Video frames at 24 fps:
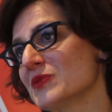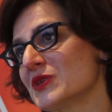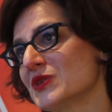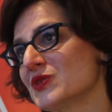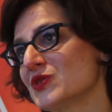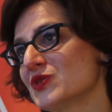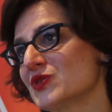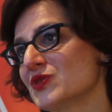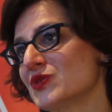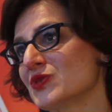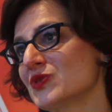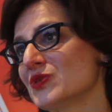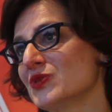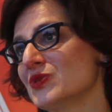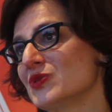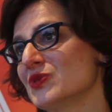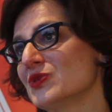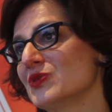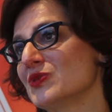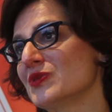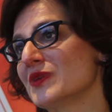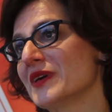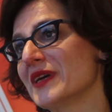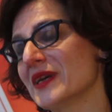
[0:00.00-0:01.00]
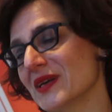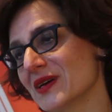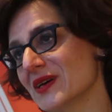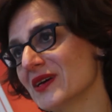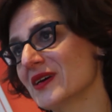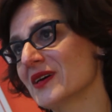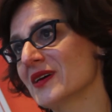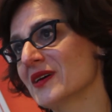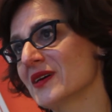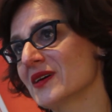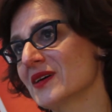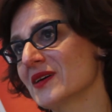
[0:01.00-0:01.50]
into
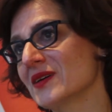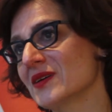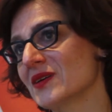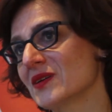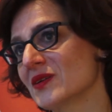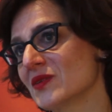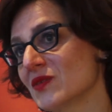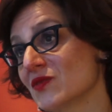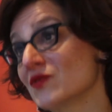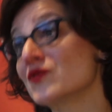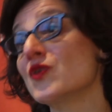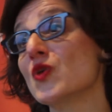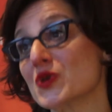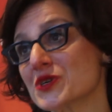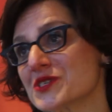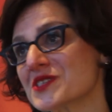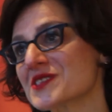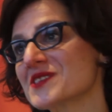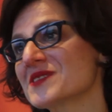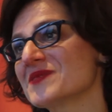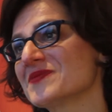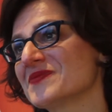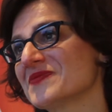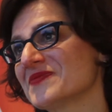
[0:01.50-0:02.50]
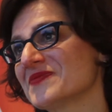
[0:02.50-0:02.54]
force.